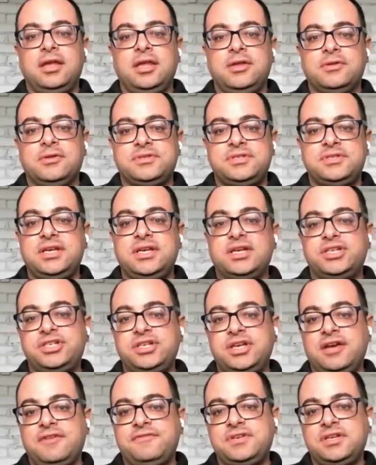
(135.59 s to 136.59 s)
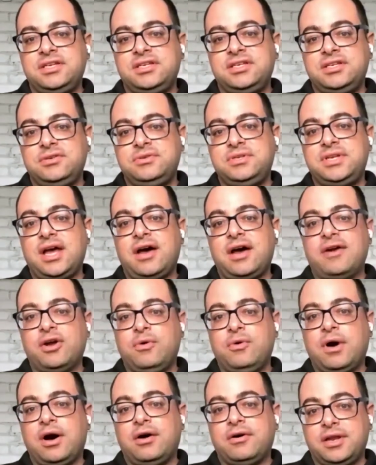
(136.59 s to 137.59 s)
you'll see a shift into down in
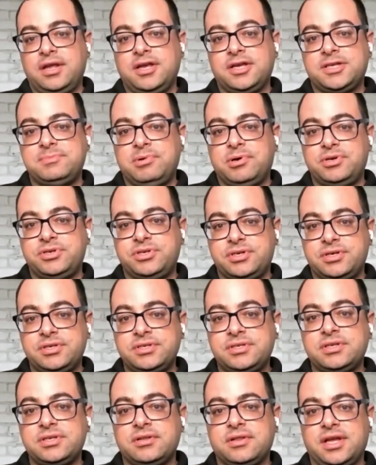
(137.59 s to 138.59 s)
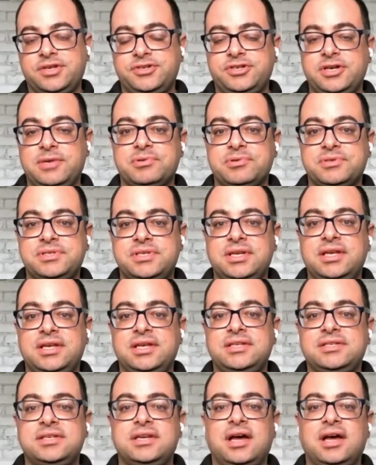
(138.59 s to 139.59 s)
quality exposures like triple
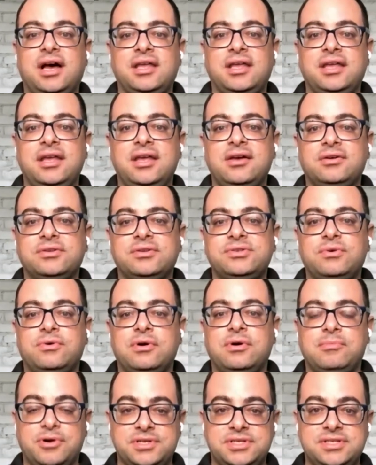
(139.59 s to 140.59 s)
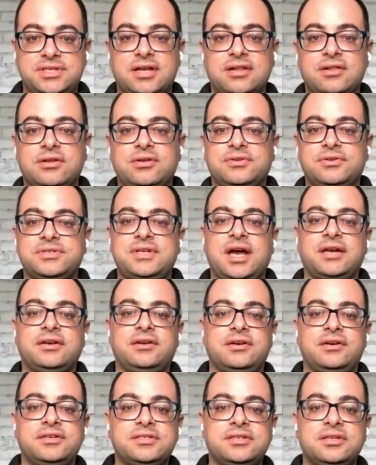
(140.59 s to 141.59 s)
C's and high yields or more cyclical
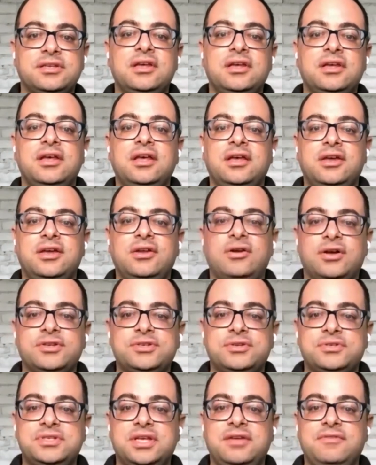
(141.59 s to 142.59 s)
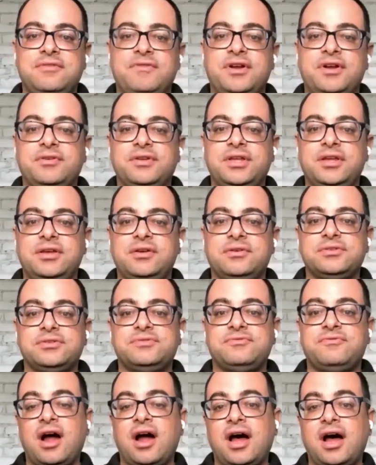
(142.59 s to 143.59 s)
sectors. You'd also see real
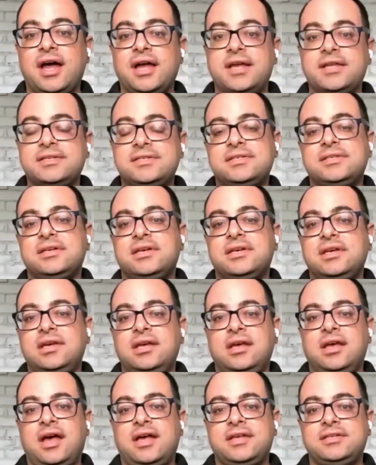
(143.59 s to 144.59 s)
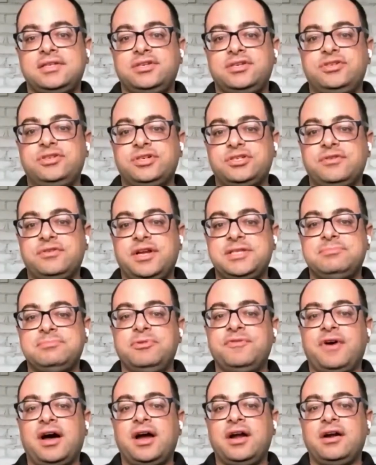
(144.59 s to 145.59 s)
yields rise as interest rates
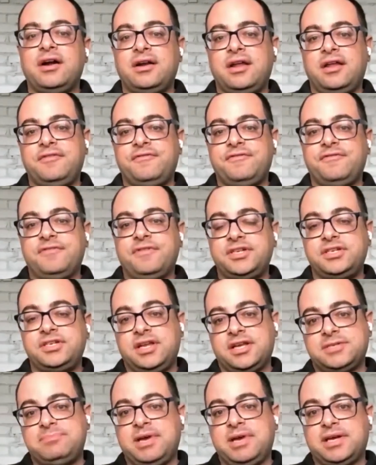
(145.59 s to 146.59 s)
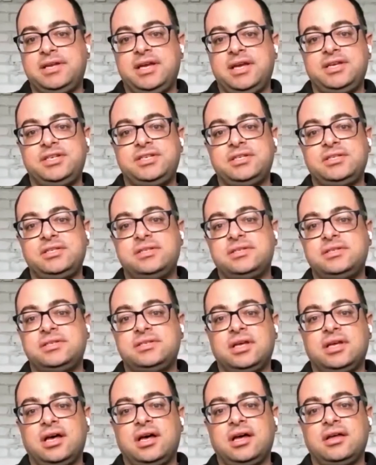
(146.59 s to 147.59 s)
move higher and inflation expectations
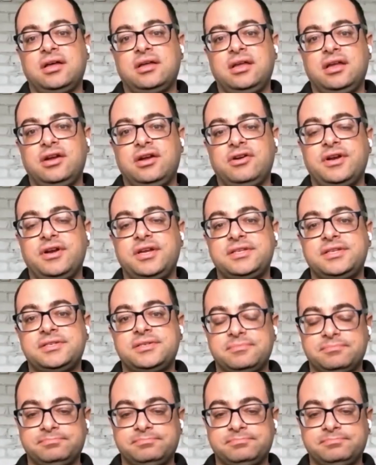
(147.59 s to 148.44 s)
increase.